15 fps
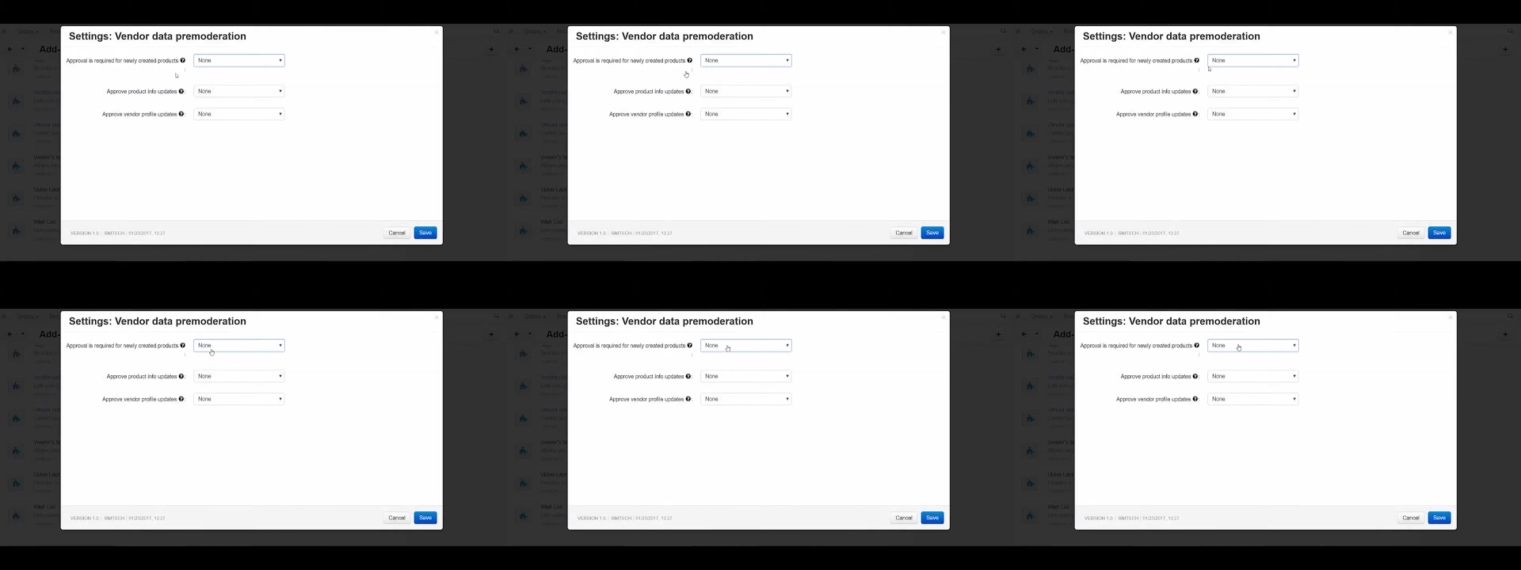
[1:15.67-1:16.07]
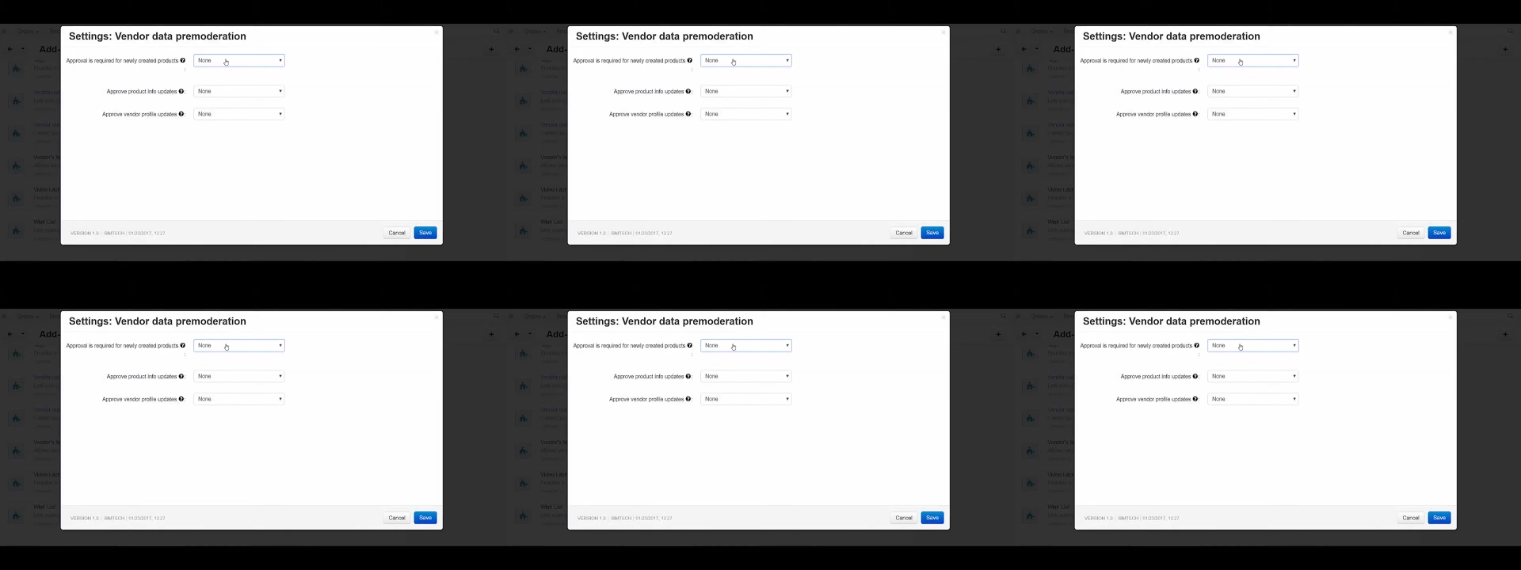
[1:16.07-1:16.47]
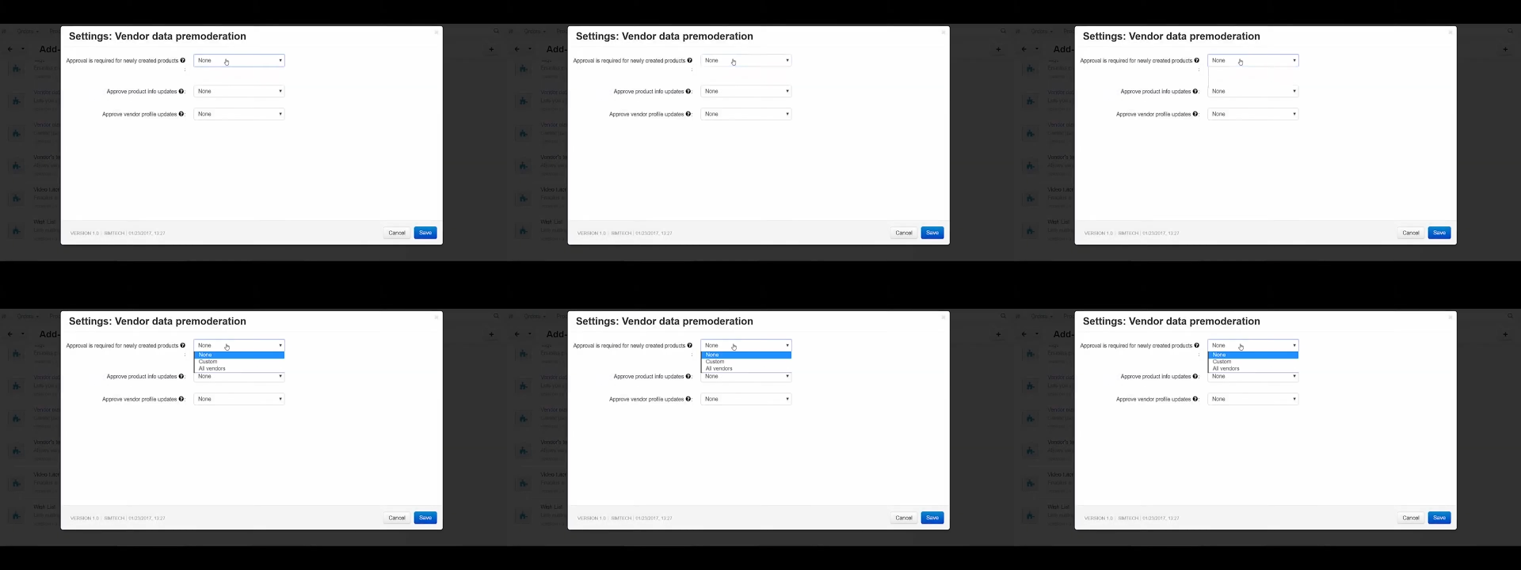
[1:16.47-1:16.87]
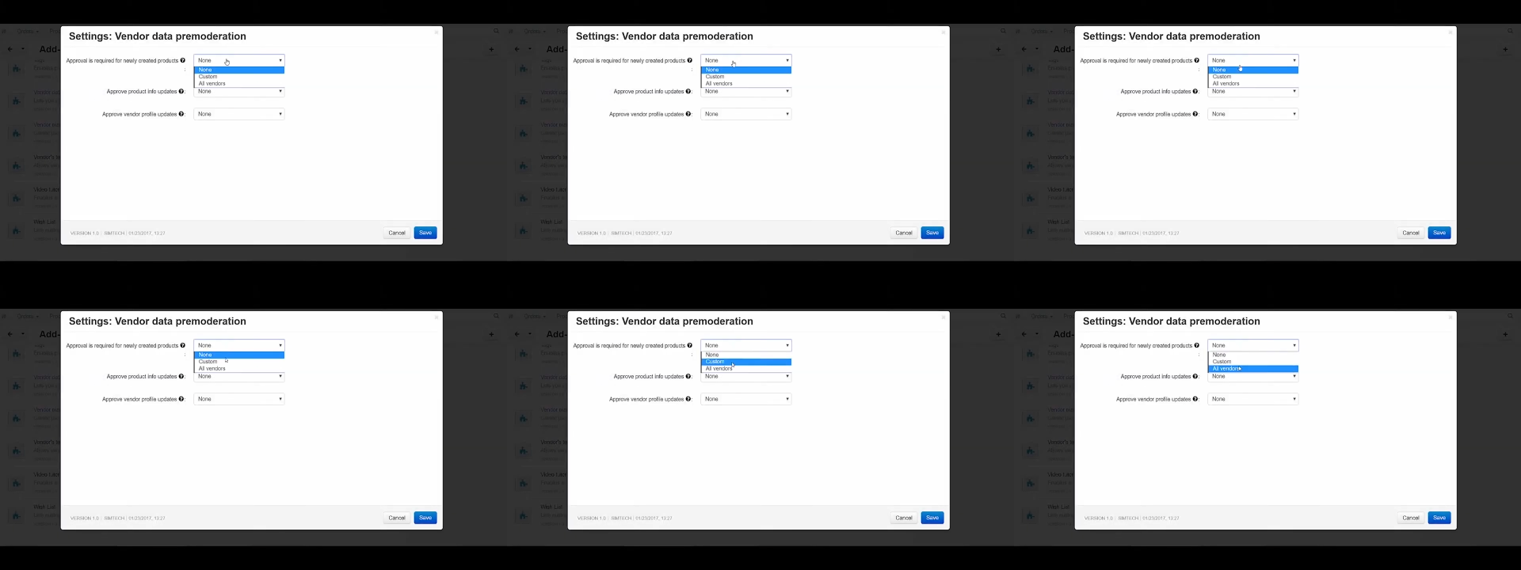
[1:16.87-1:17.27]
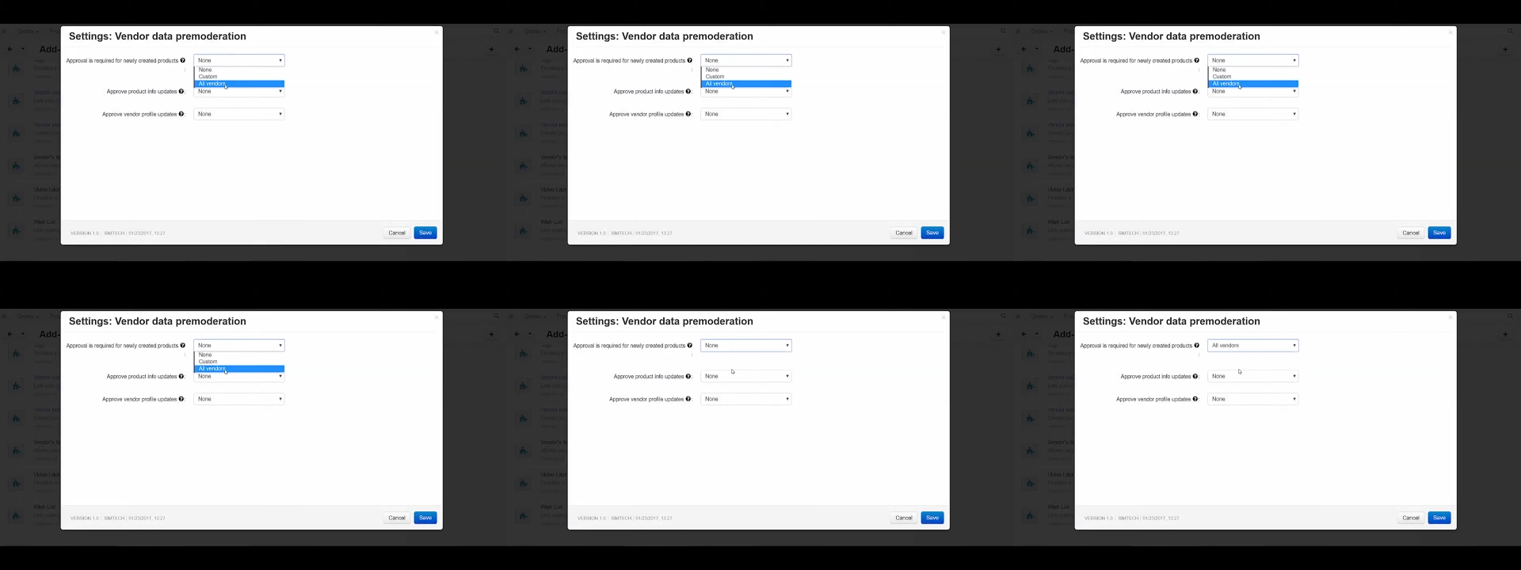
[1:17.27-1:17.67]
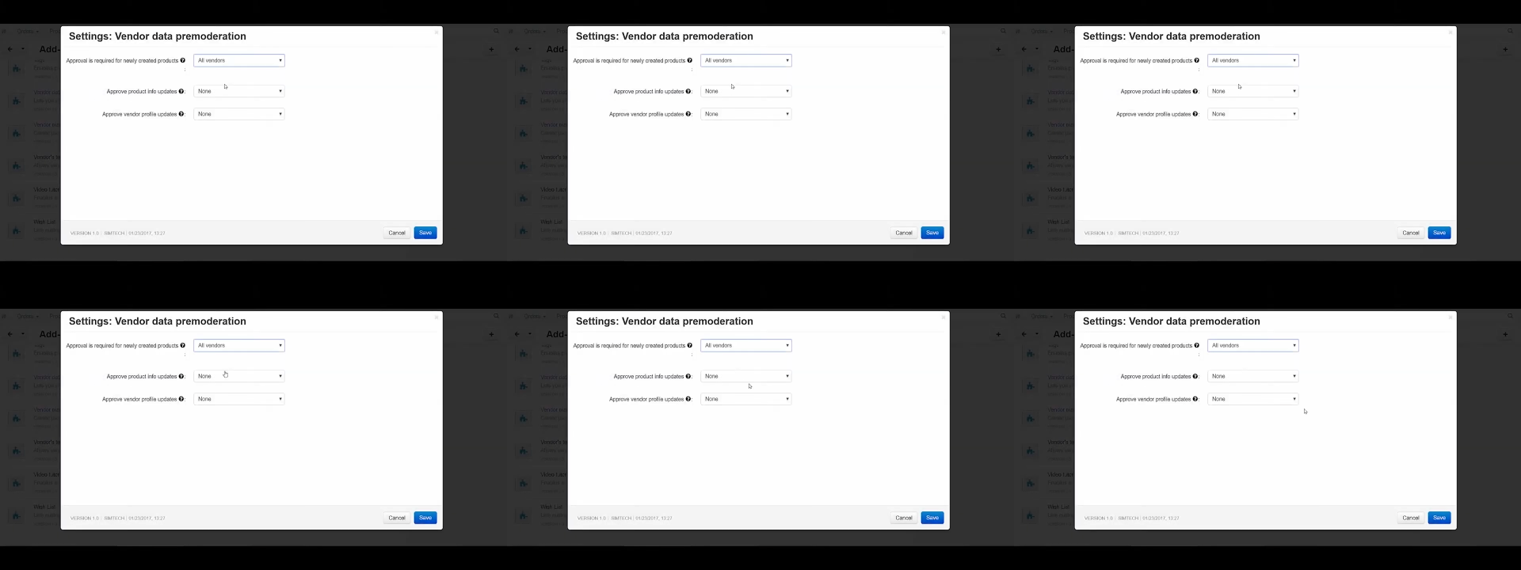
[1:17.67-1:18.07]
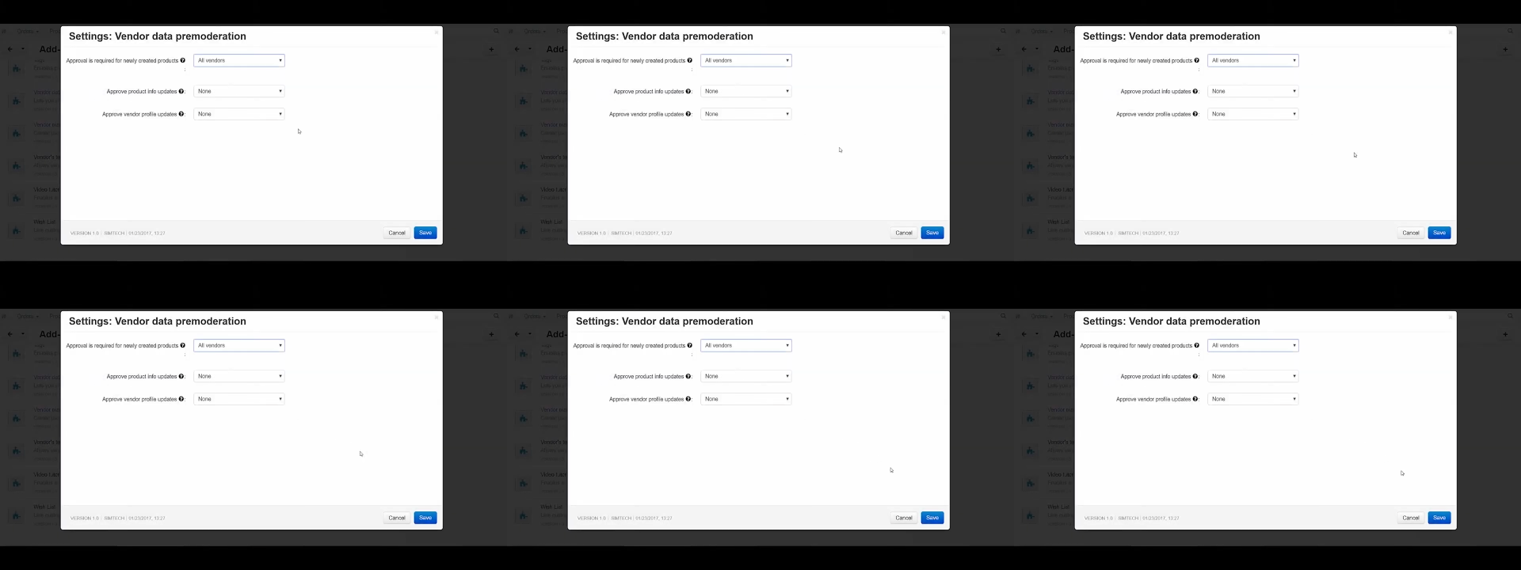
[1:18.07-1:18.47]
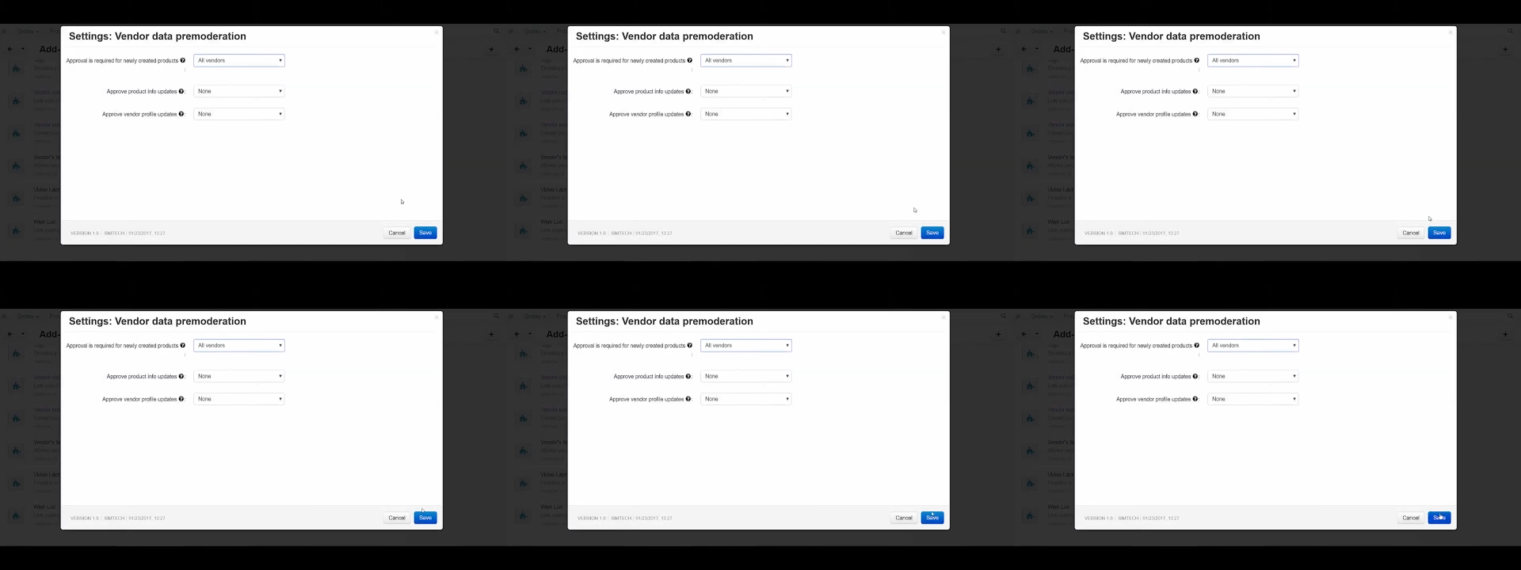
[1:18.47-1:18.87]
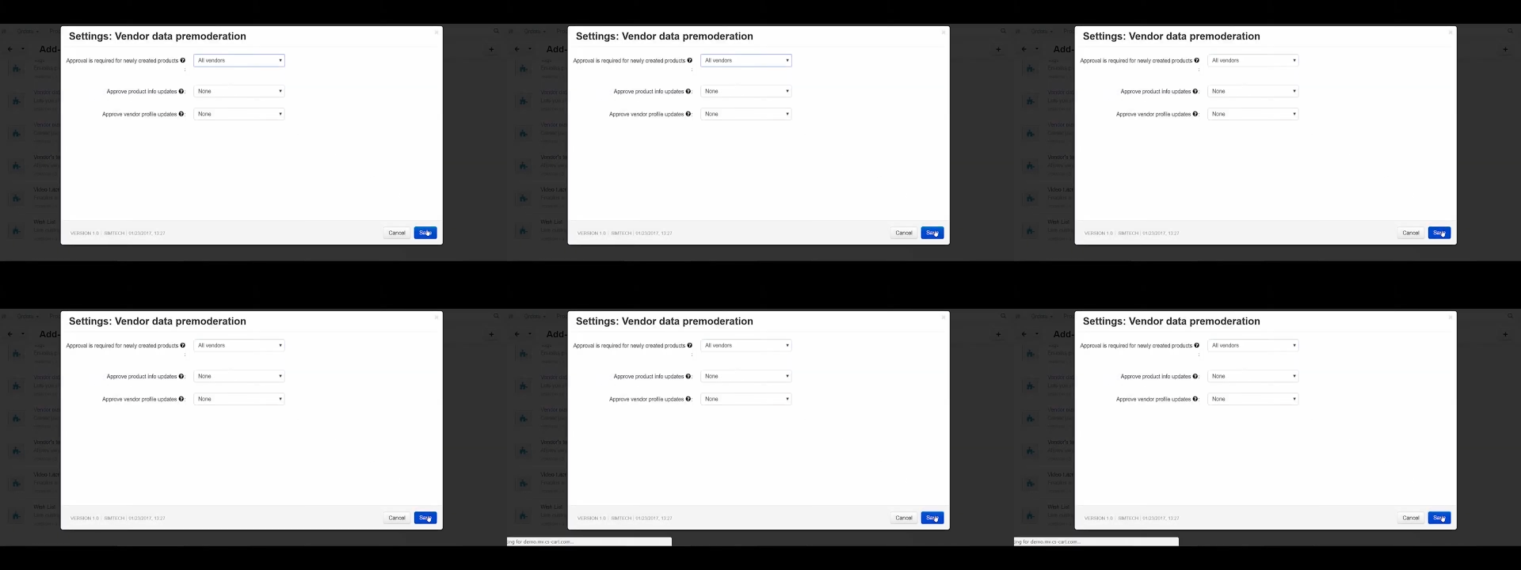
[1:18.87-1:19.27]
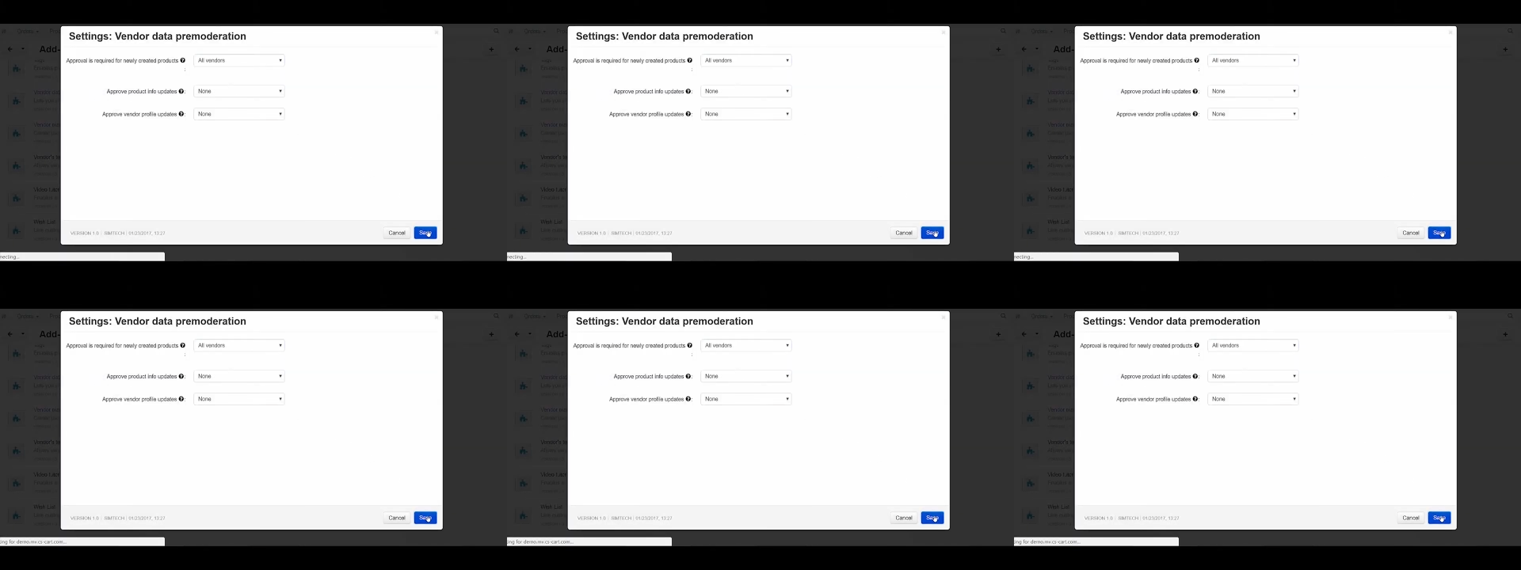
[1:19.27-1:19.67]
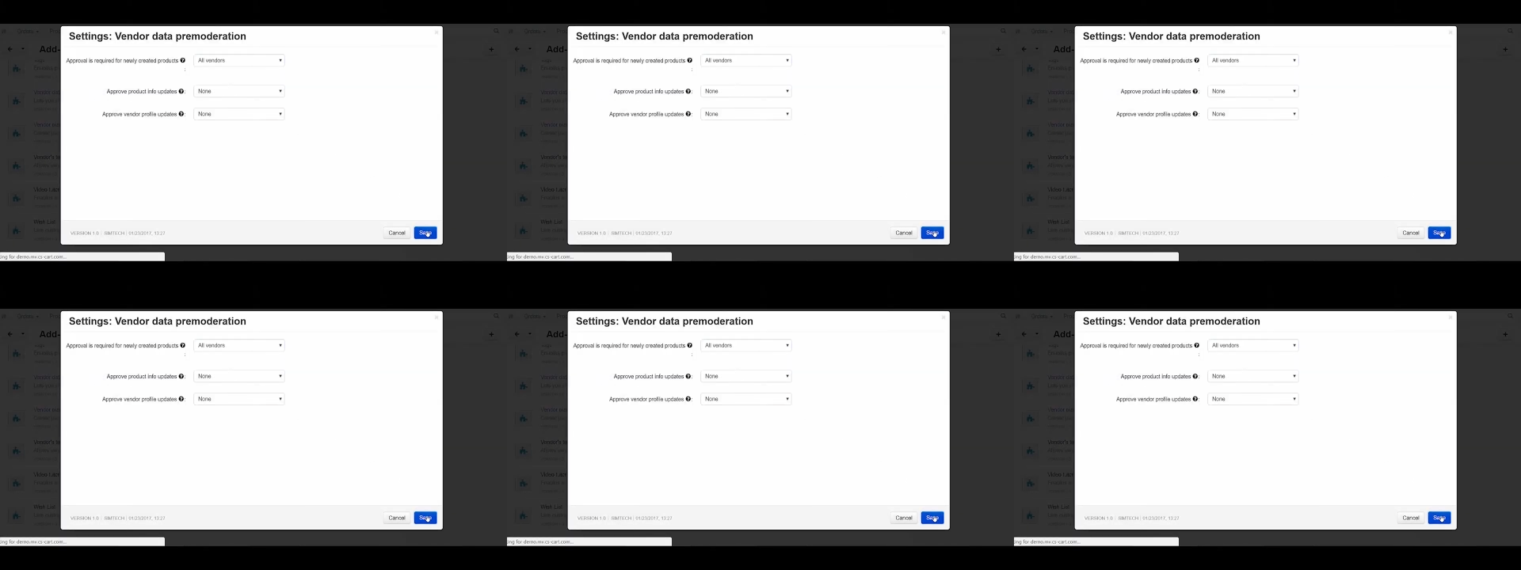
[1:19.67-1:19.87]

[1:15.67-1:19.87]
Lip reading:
[unreadable: no face in view]